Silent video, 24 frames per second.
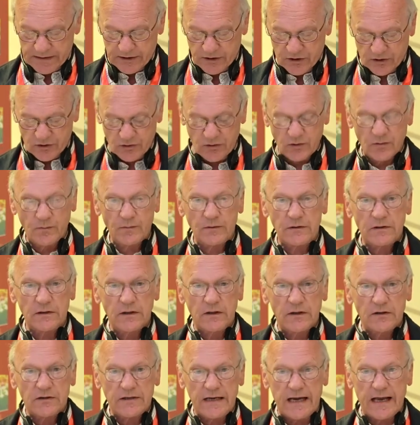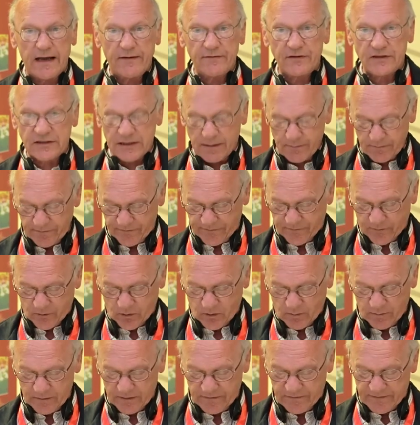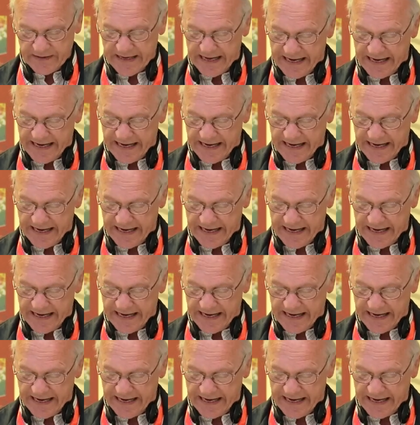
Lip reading: assumed to have some form of